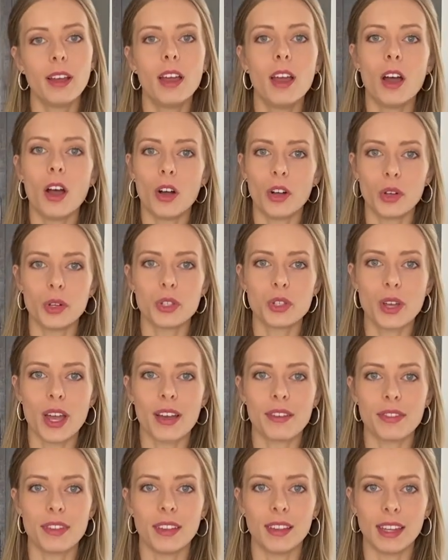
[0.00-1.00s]
I'll also have
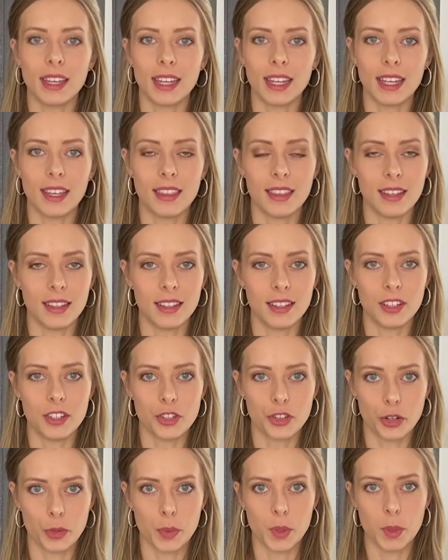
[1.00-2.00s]
the link in the
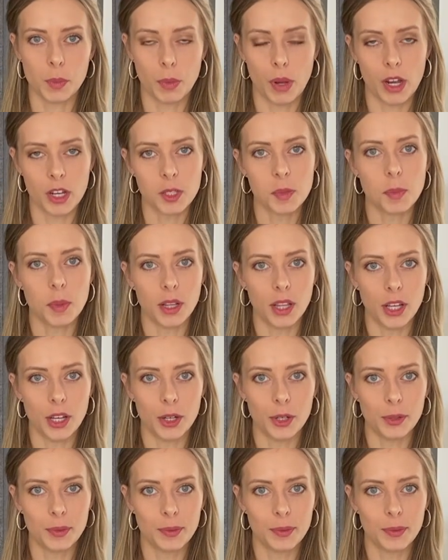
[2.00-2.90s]
description box below.